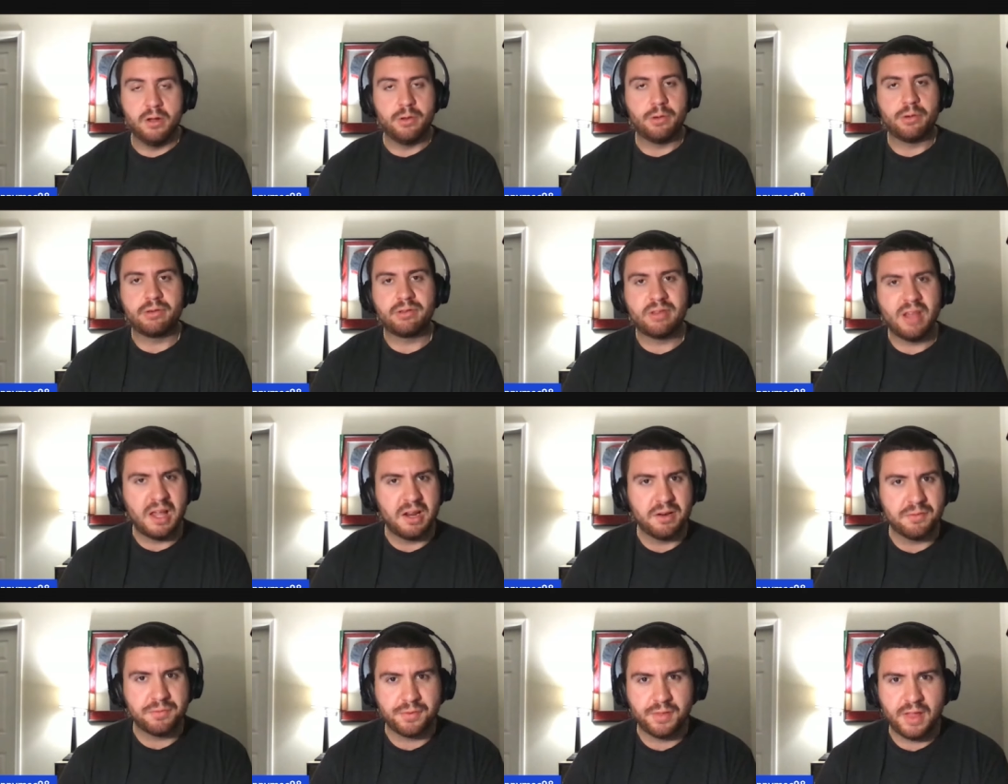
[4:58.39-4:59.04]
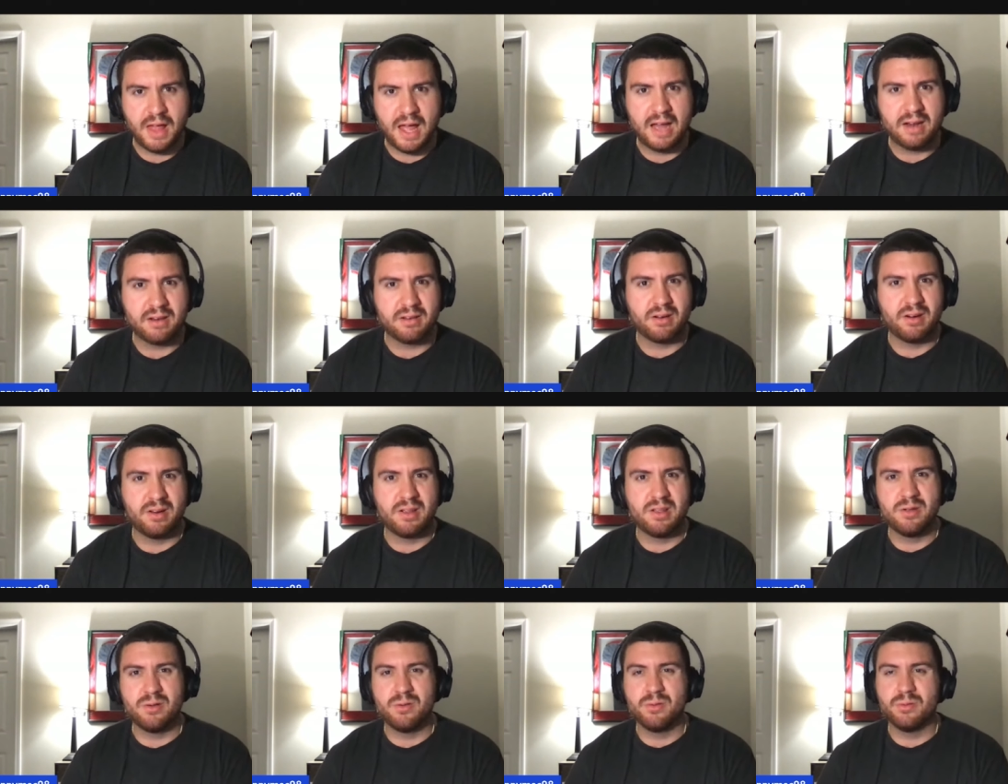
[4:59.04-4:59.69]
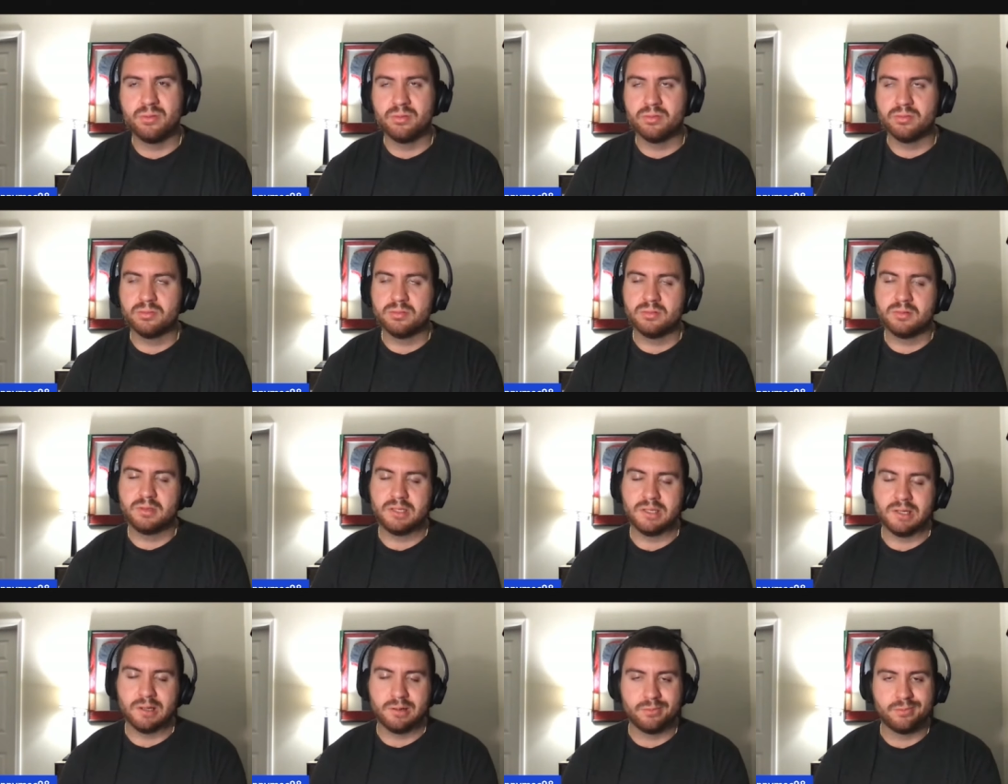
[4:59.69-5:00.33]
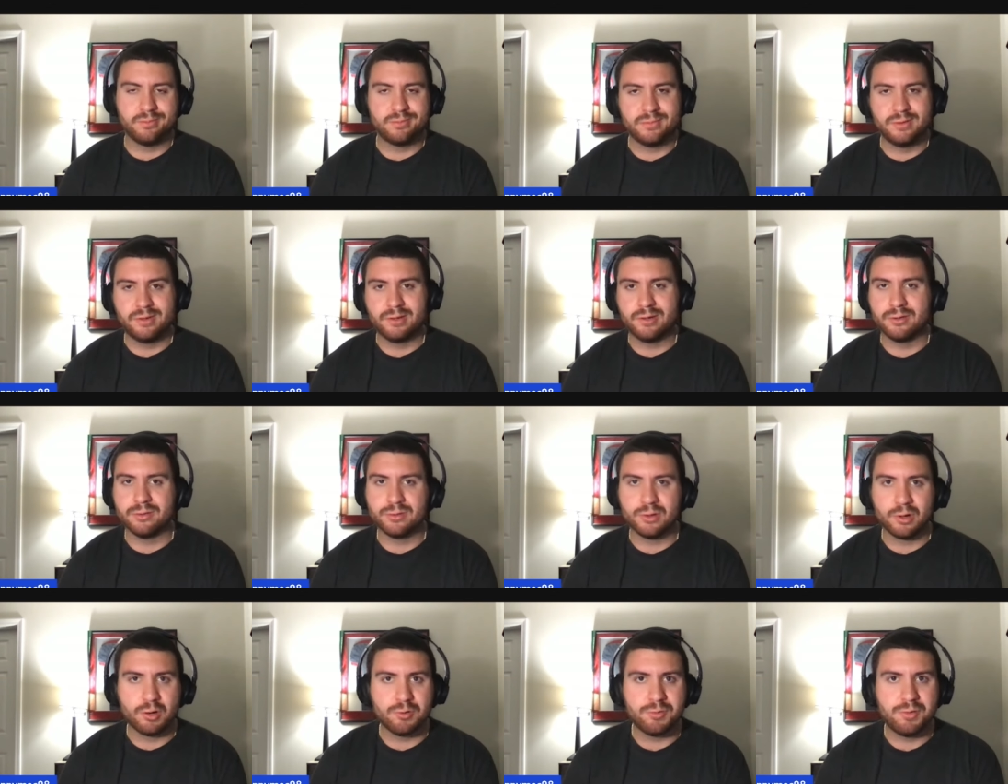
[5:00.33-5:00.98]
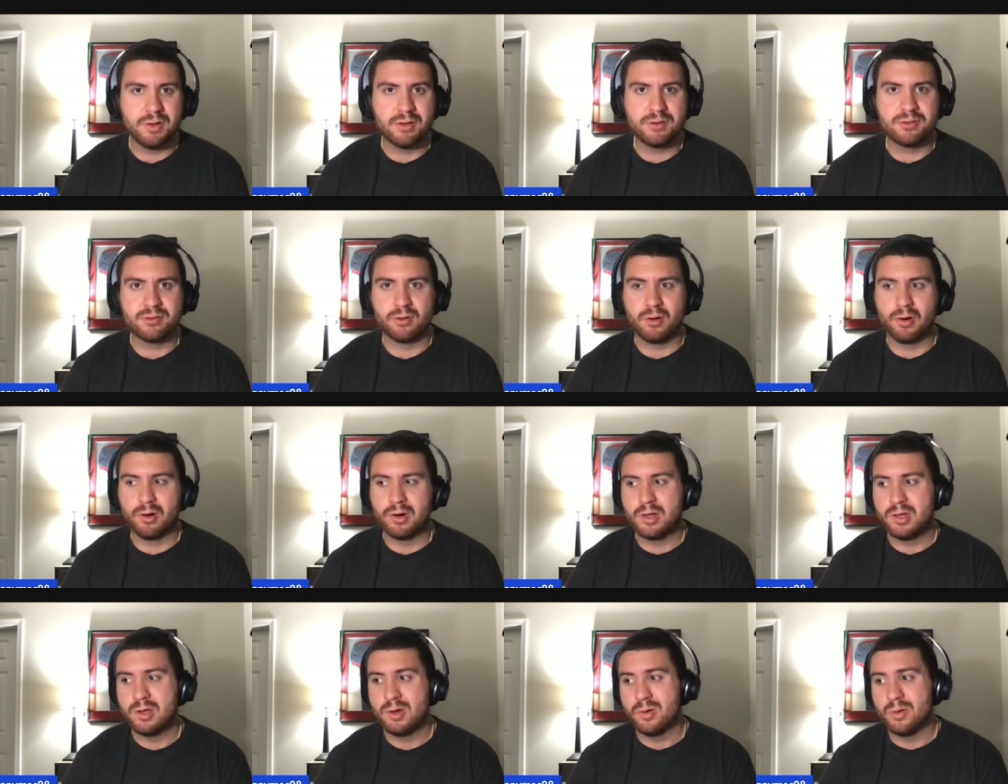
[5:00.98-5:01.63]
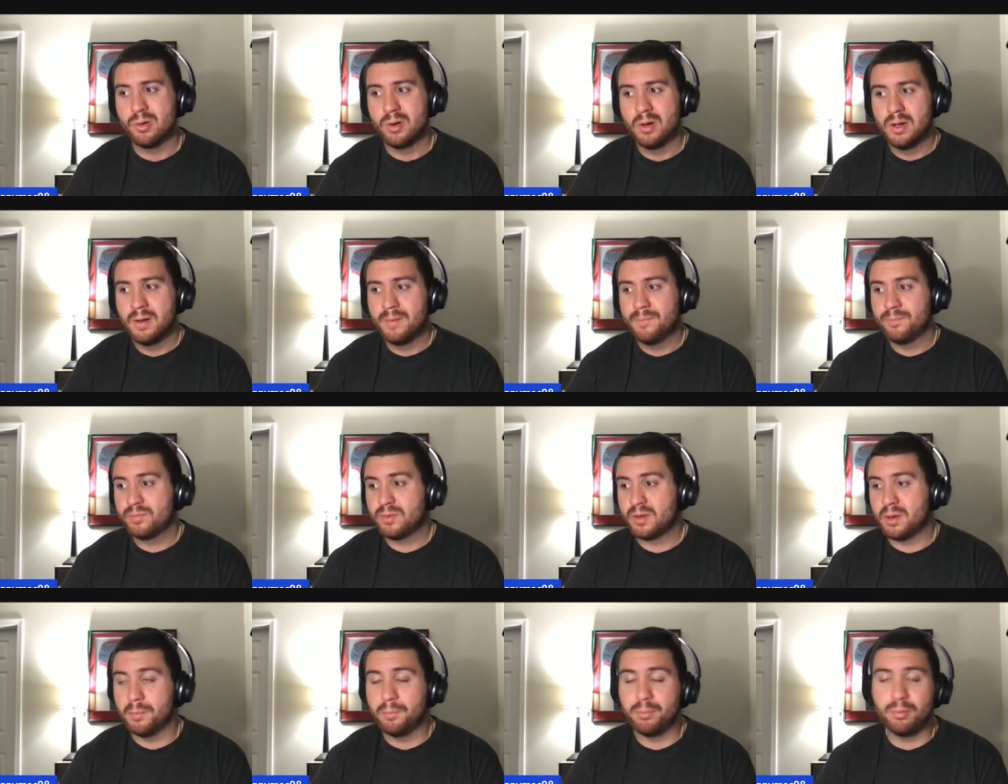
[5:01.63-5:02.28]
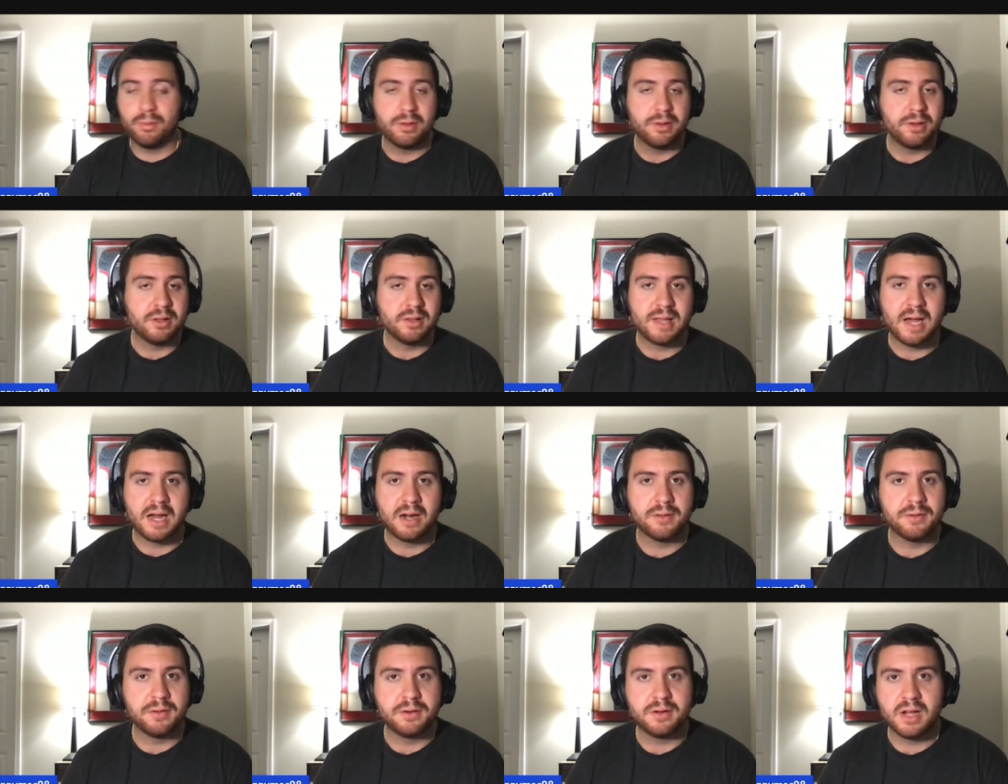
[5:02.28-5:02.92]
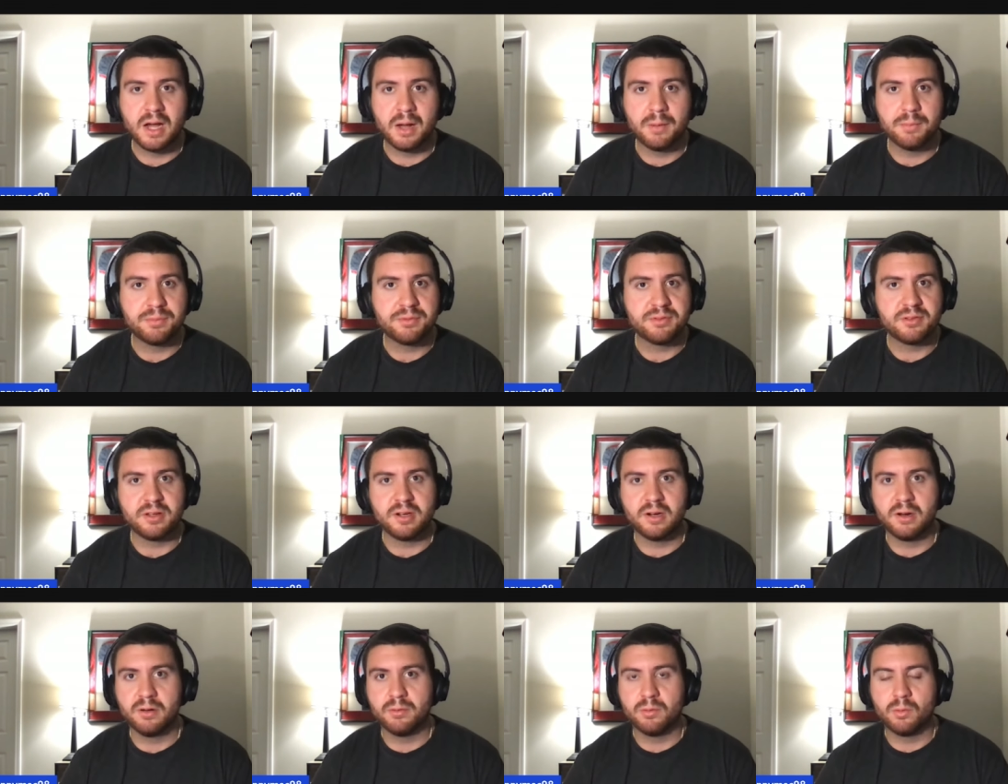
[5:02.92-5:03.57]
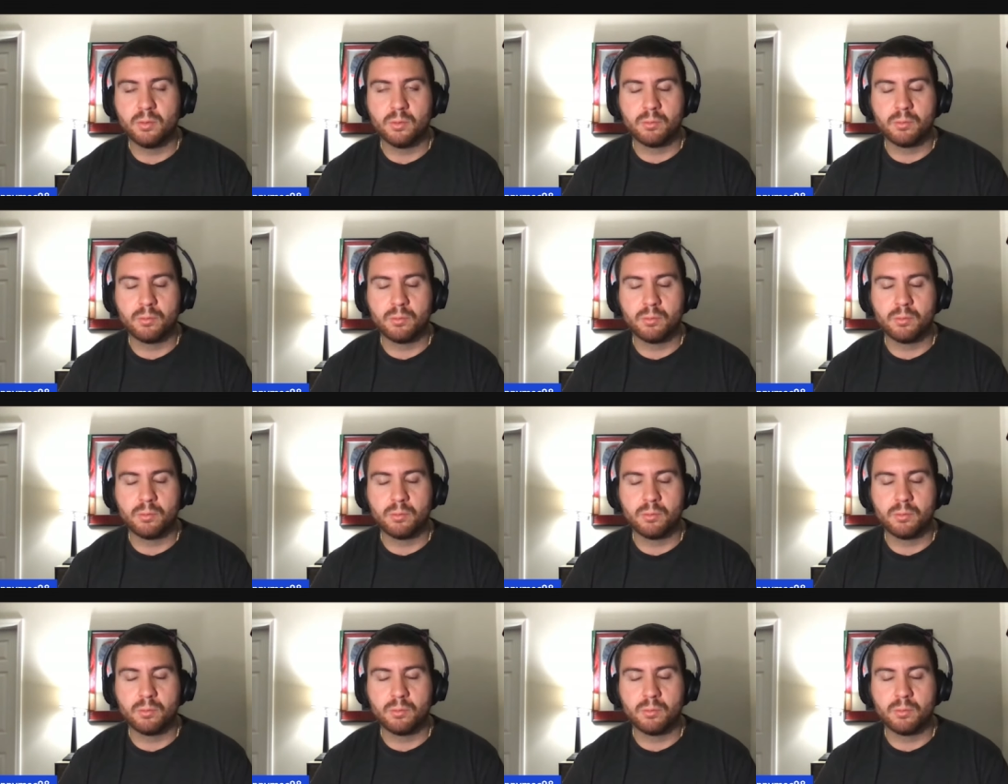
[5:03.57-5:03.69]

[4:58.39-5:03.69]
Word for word: Excited for that? Are you you know a little nervous? Are you completely down in the dumps, you know,